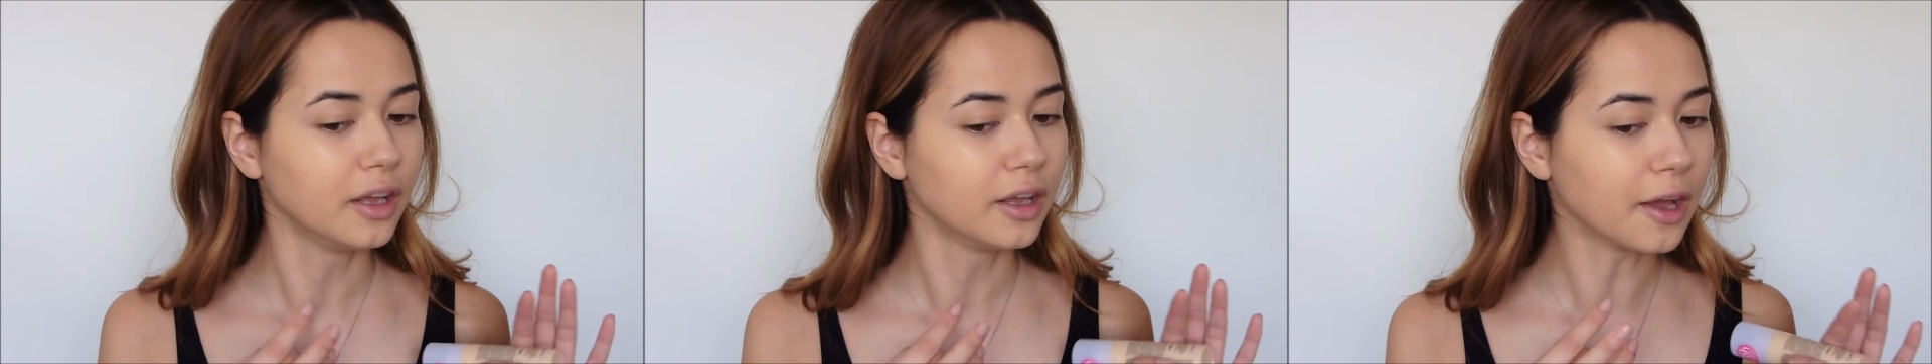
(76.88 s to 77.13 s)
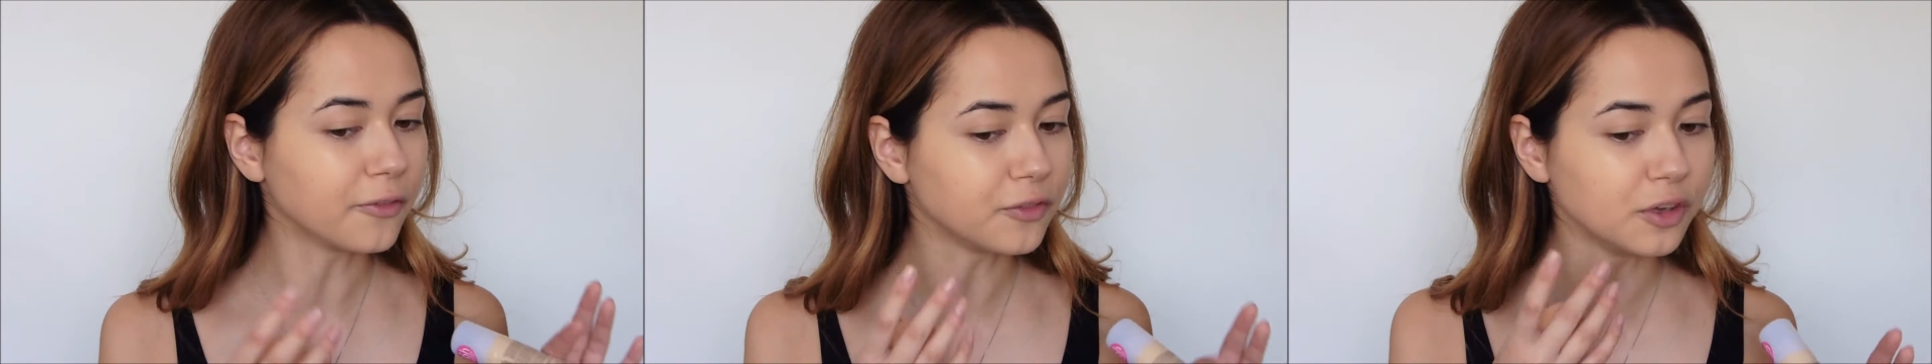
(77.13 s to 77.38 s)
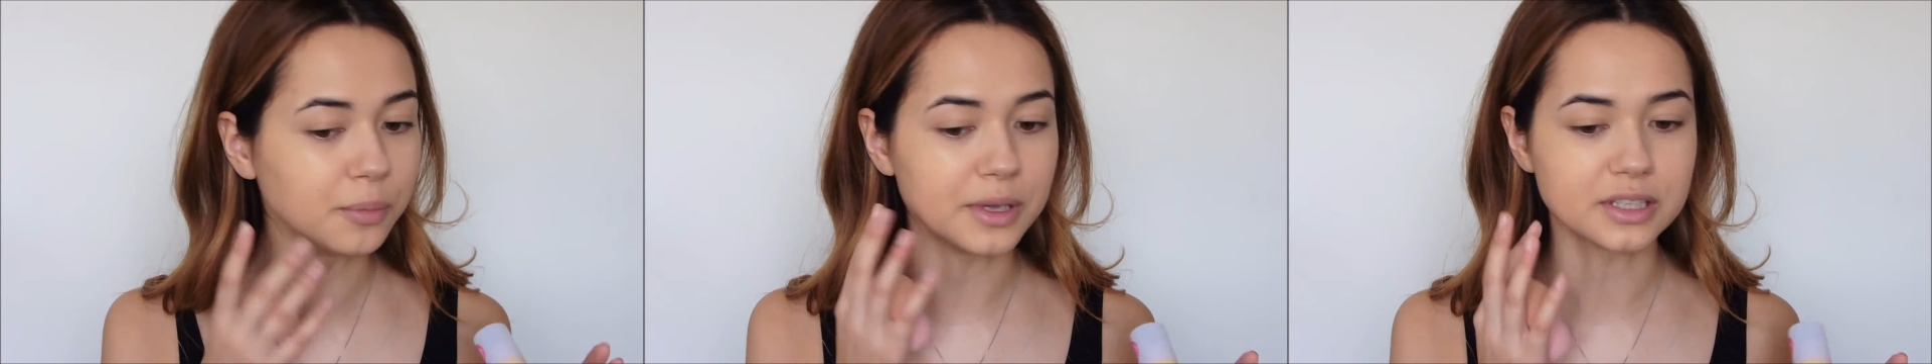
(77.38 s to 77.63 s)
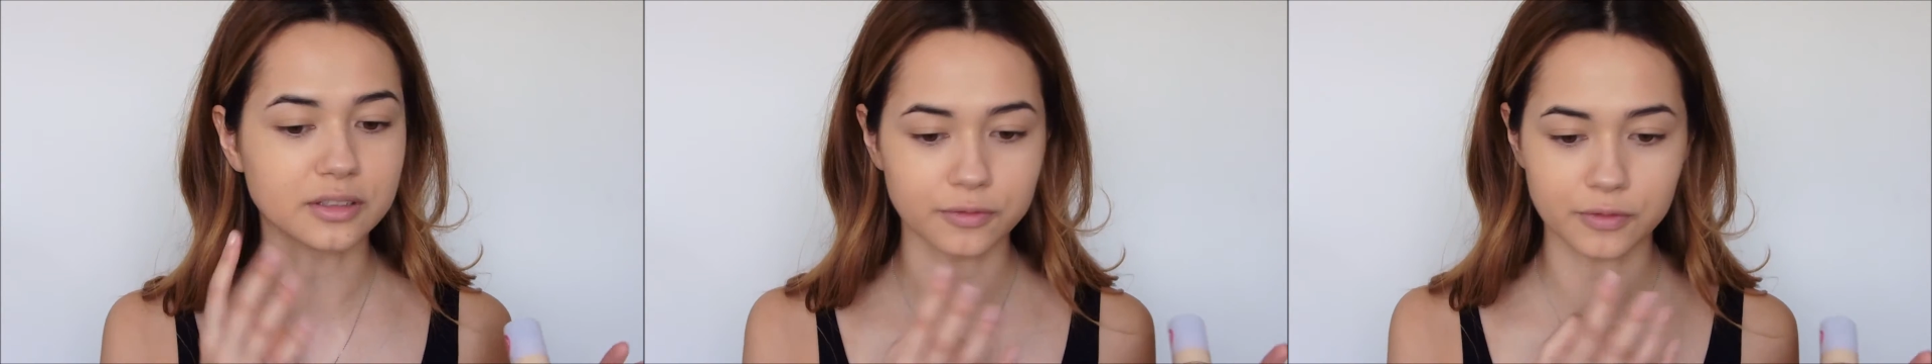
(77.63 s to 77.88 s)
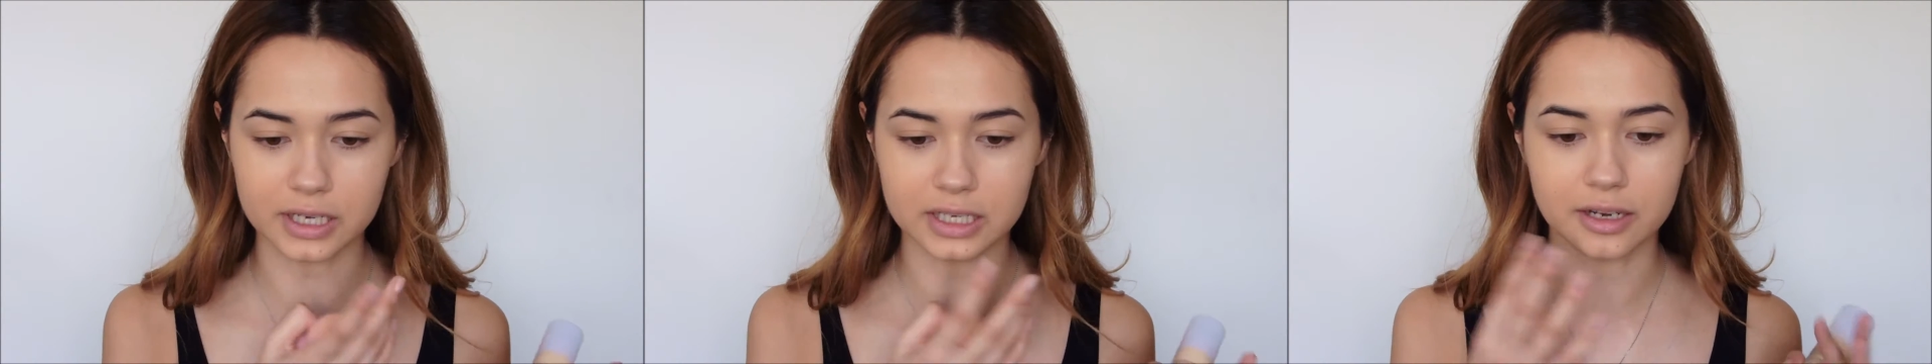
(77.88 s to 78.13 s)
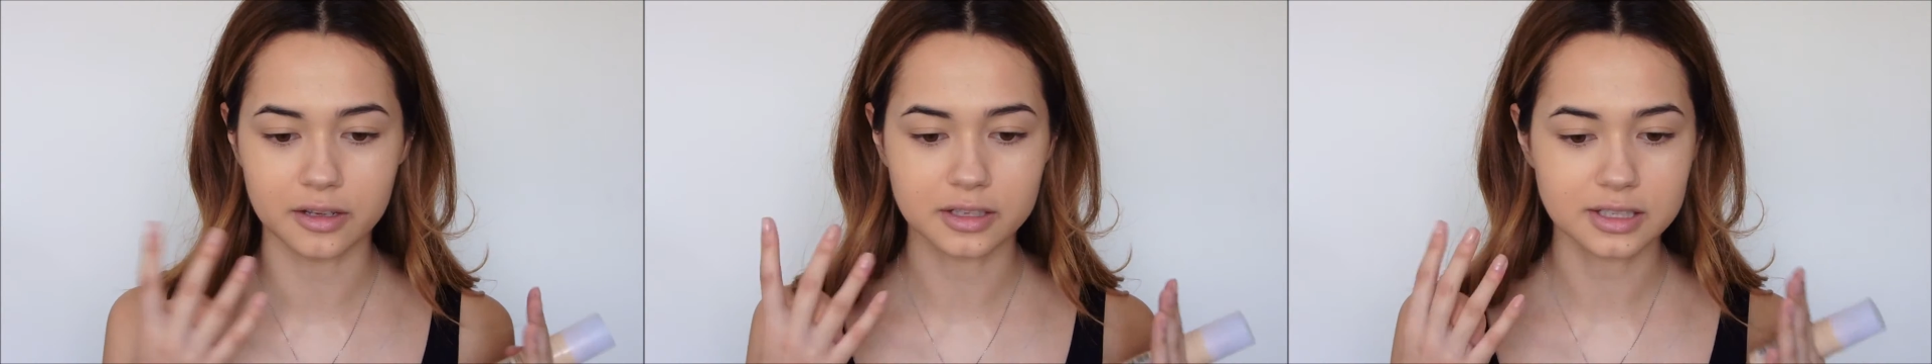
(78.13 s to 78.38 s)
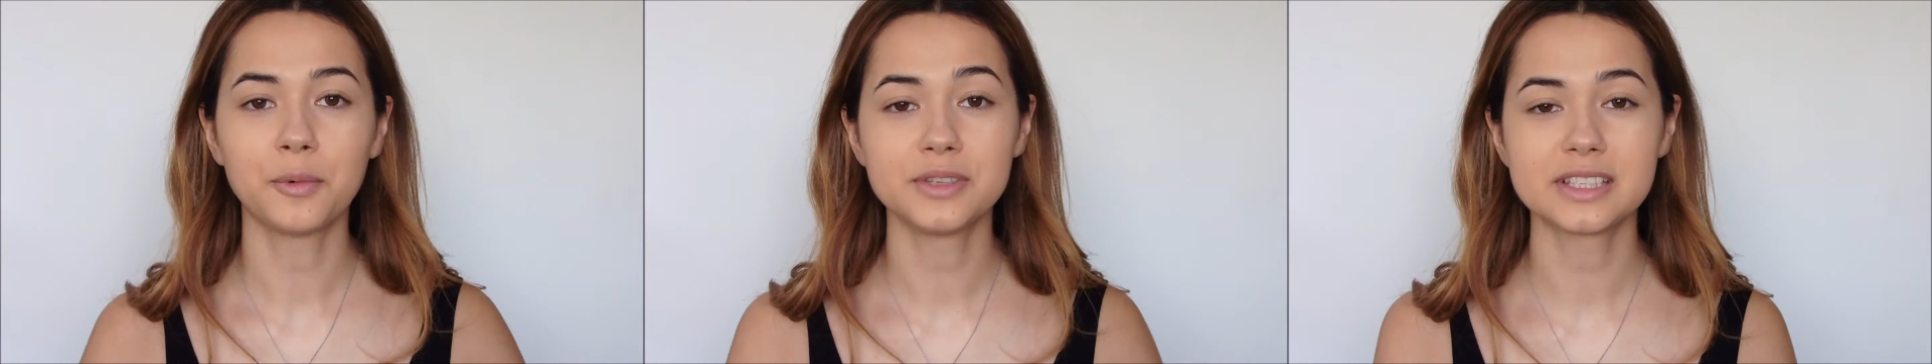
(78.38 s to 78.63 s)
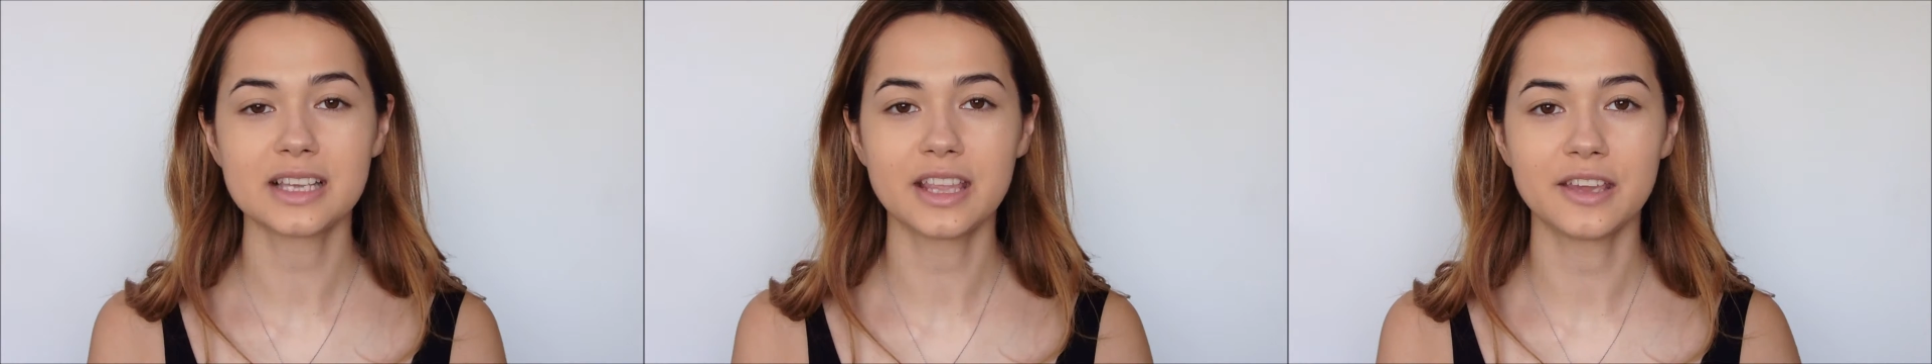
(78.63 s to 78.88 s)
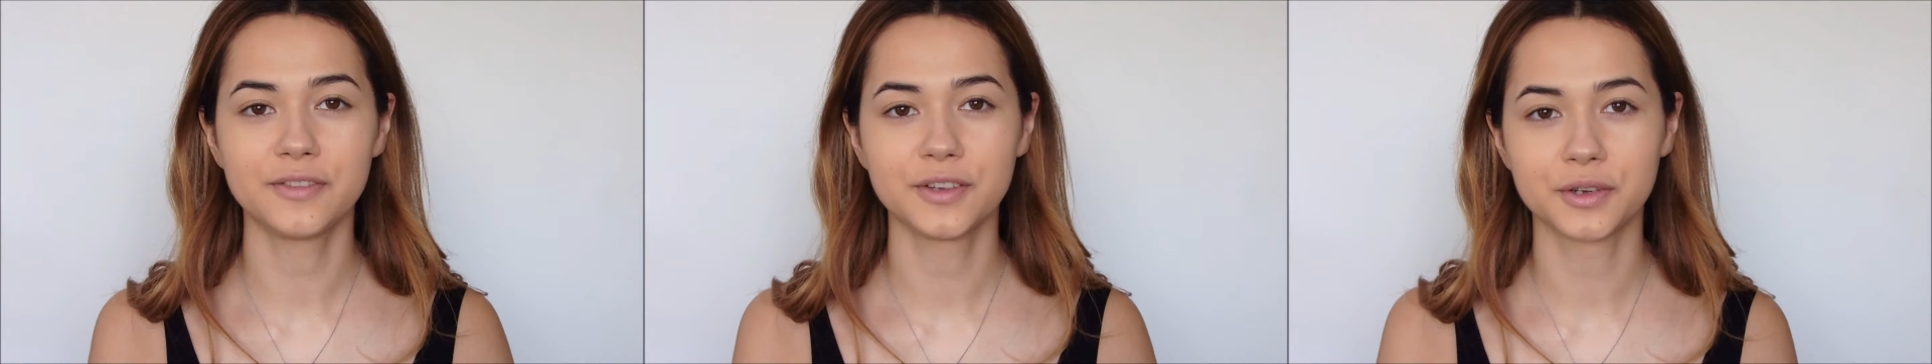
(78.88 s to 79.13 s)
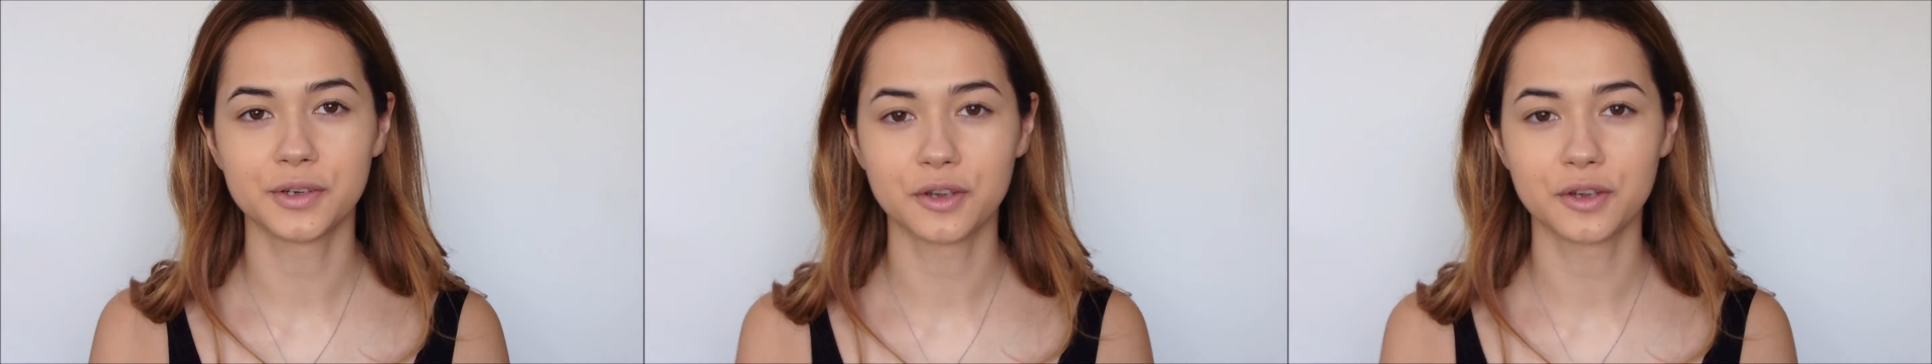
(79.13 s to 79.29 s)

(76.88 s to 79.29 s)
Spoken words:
a few bits of redness. I would say that if you're